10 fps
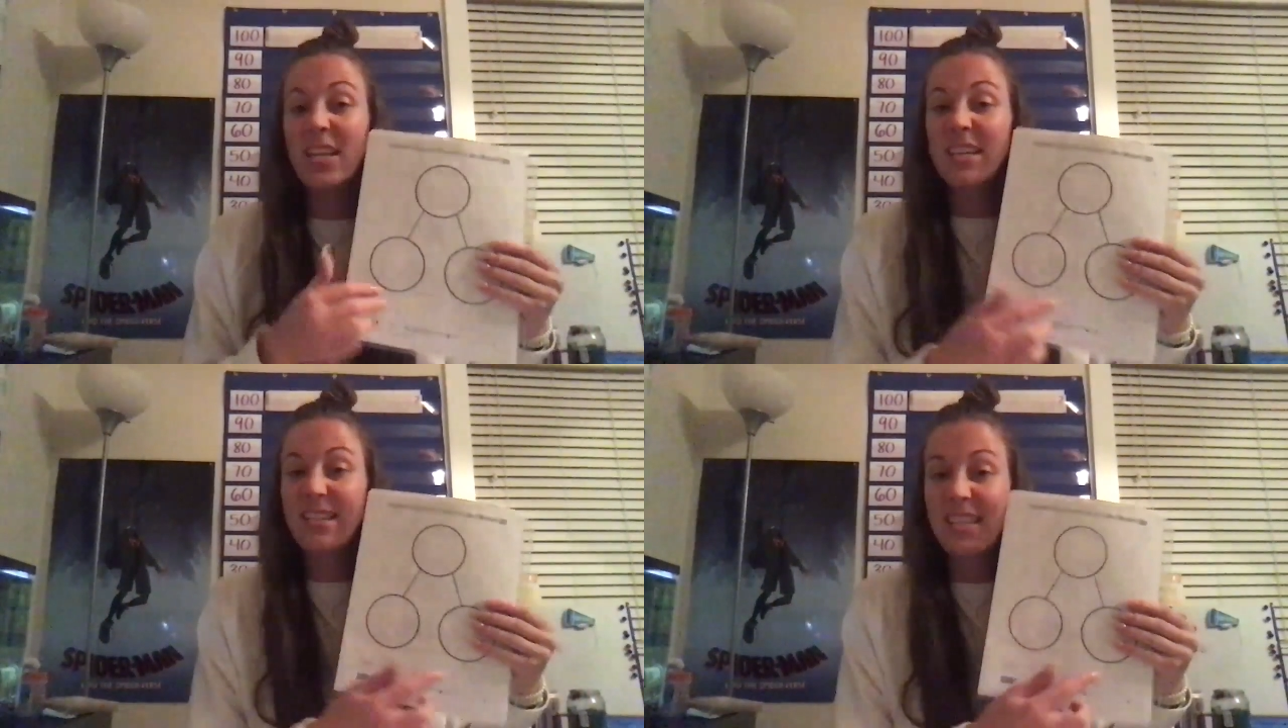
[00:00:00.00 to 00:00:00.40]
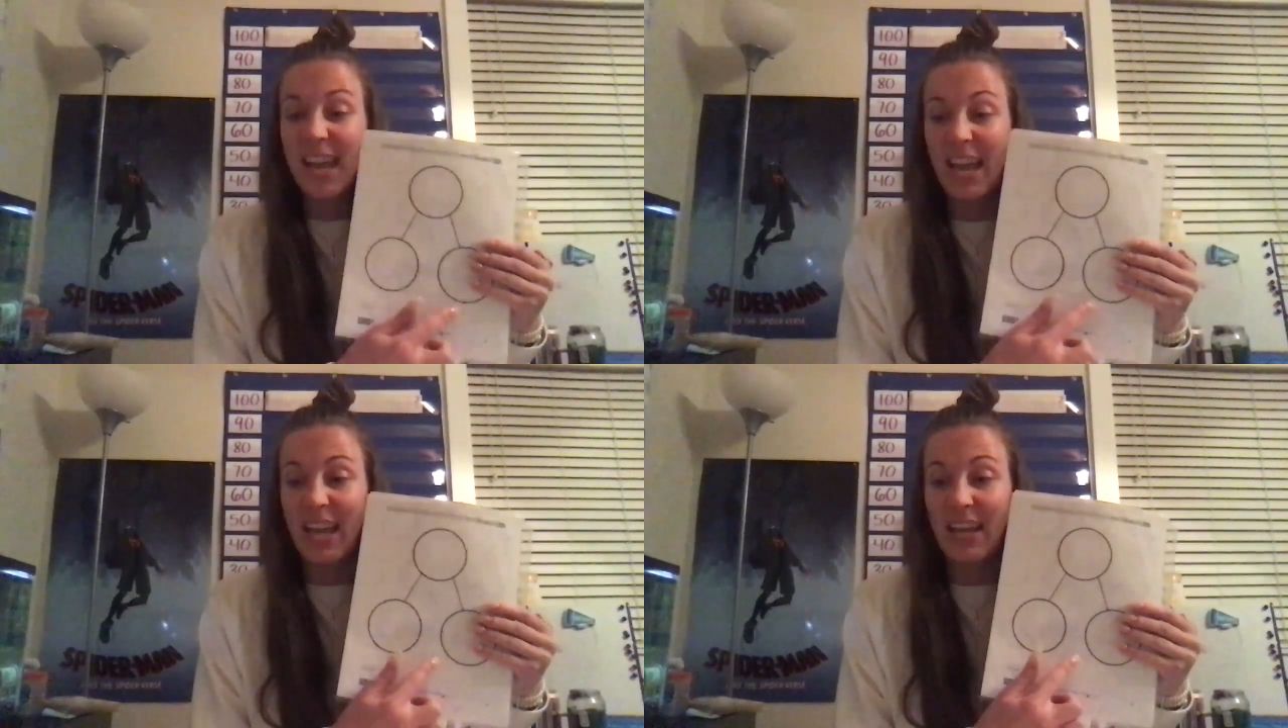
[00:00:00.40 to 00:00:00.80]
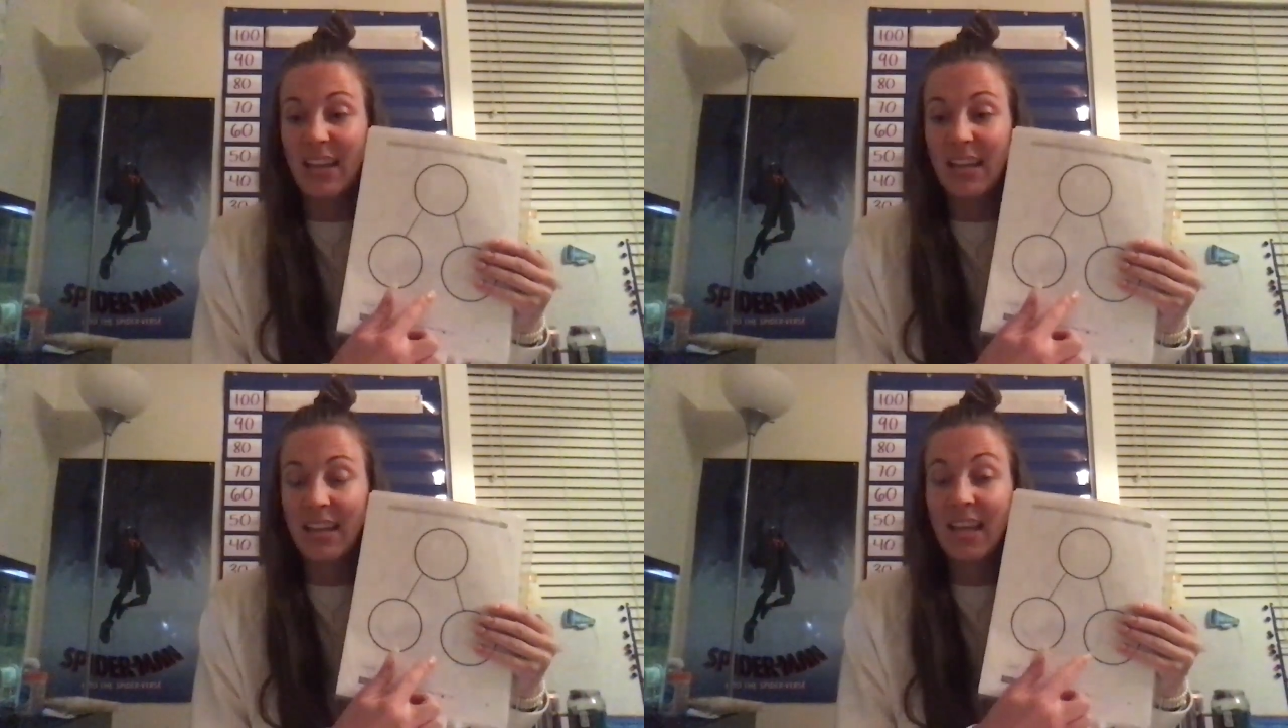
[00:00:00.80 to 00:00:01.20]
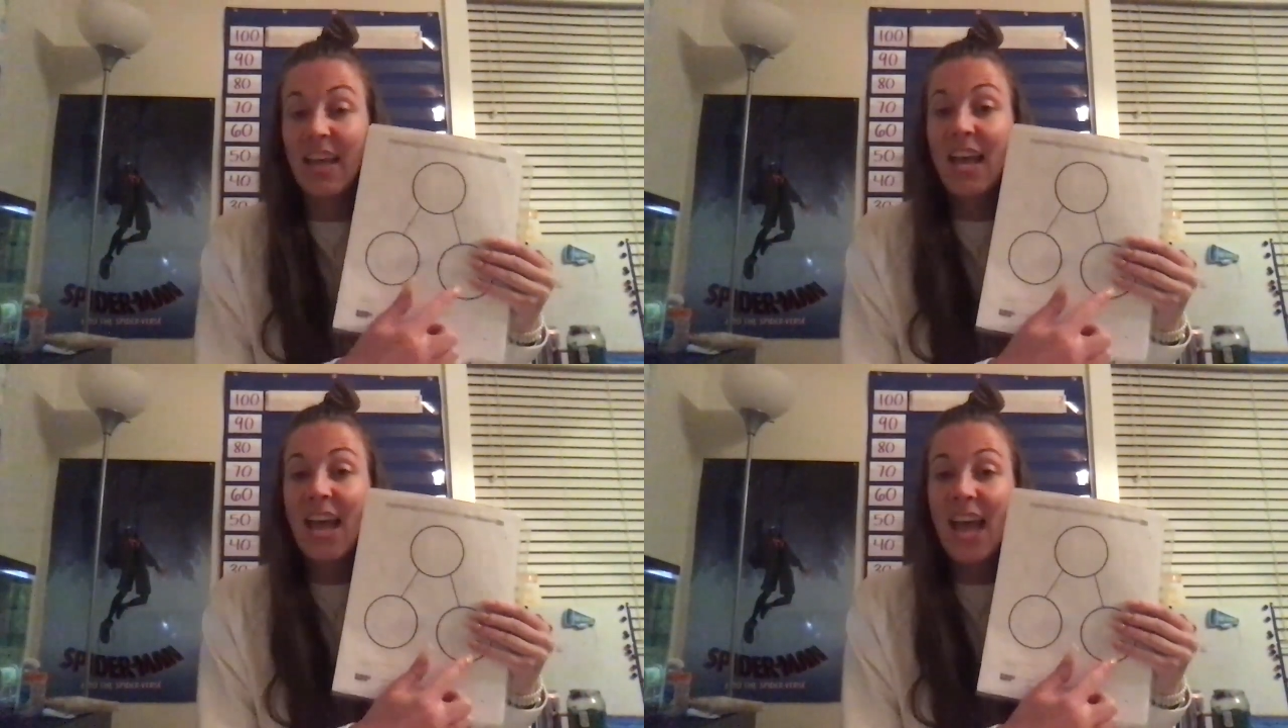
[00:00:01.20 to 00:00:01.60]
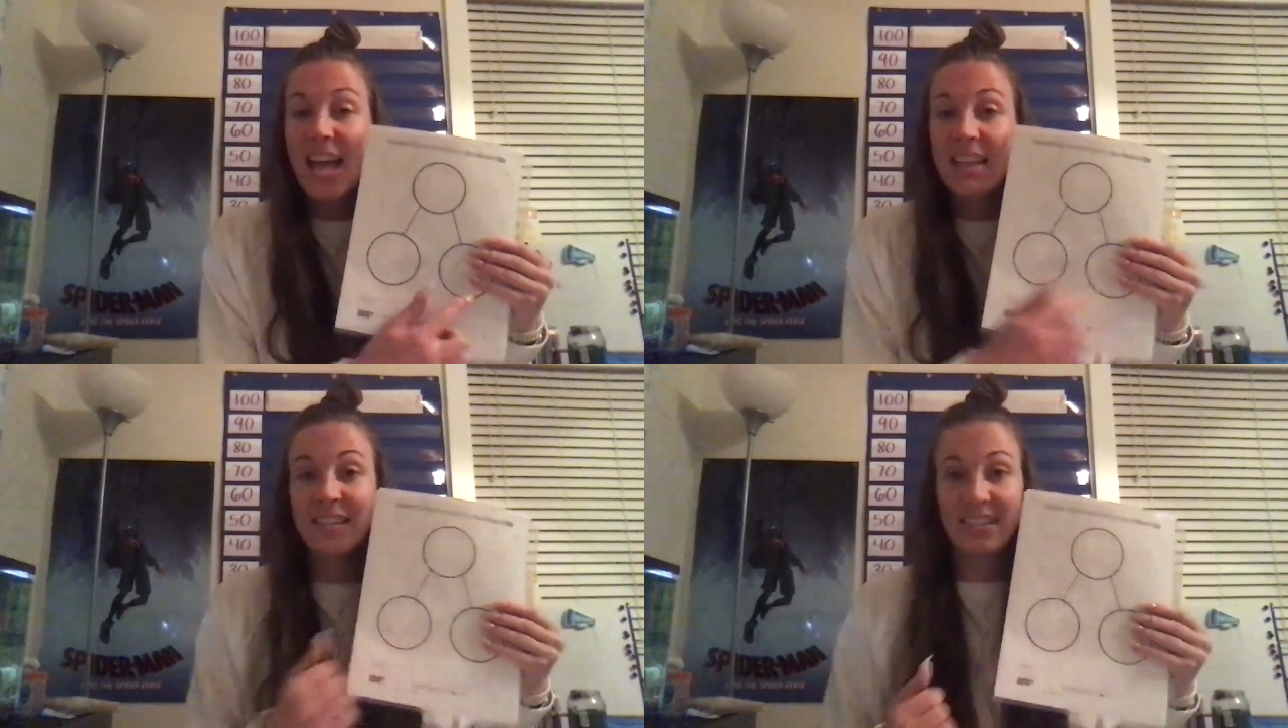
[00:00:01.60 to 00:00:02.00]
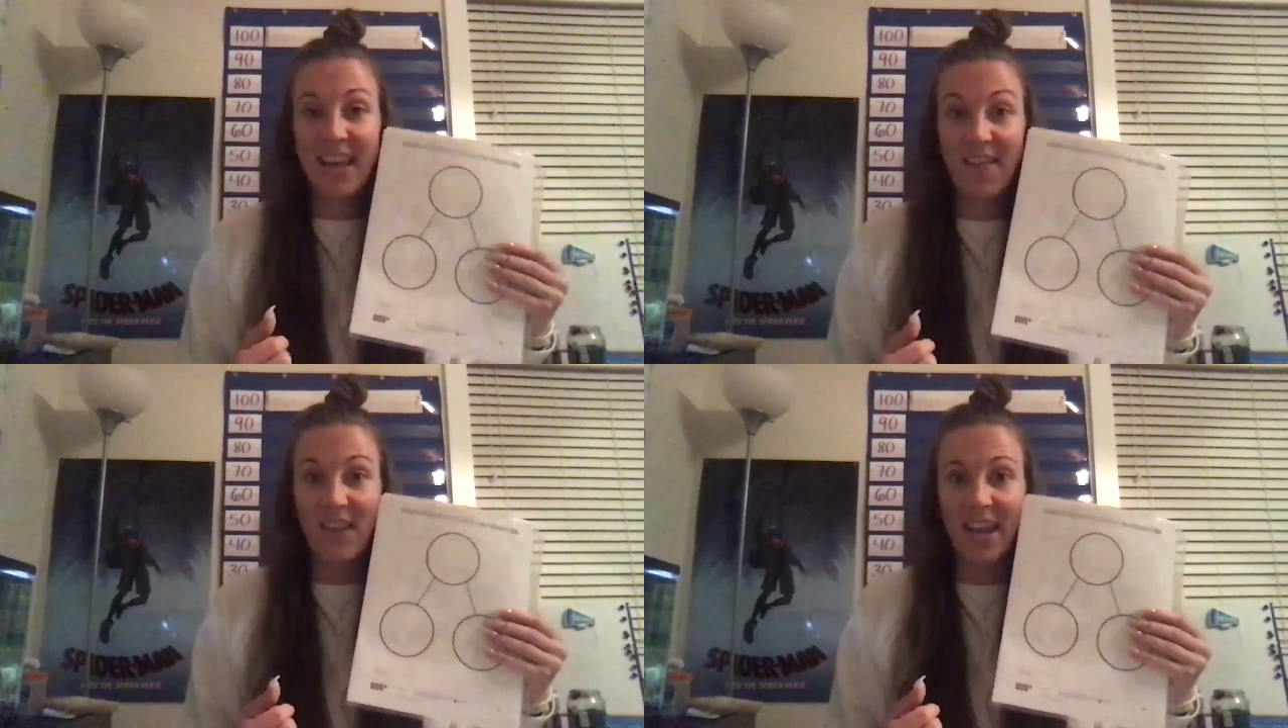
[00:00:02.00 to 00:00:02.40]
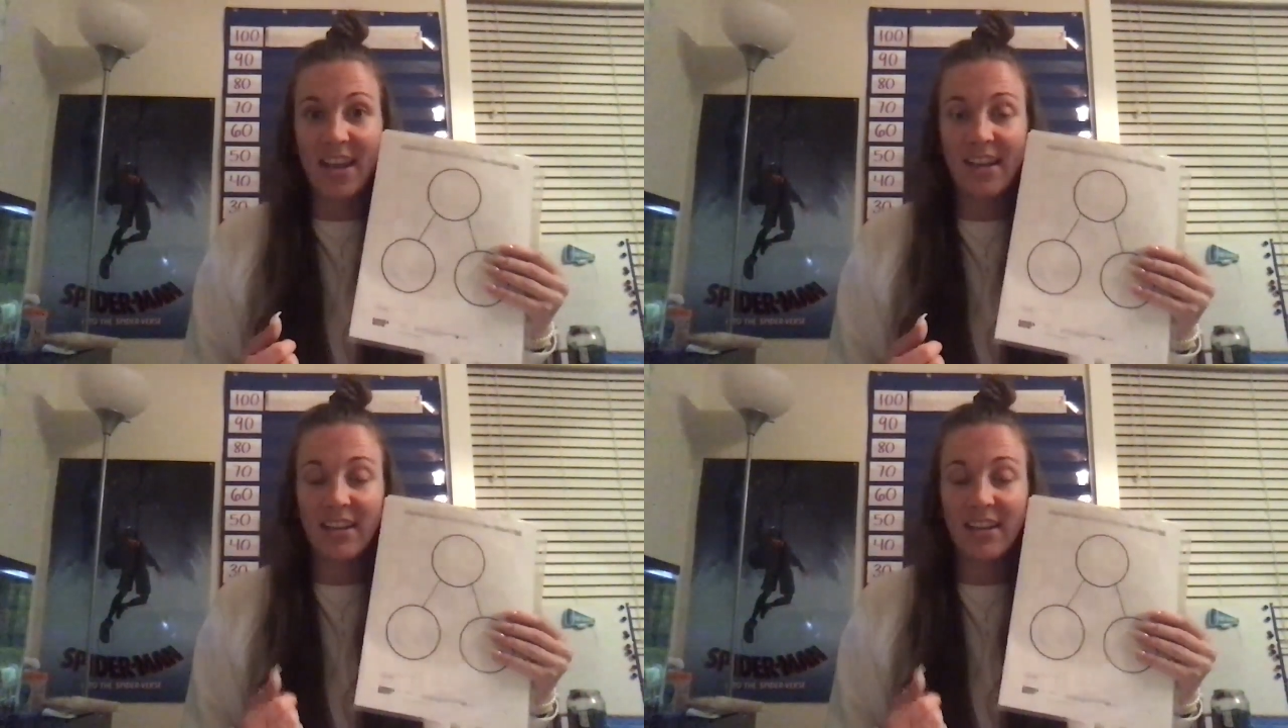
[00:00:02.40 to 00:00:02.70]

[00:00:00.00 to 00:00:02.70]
10 and 7.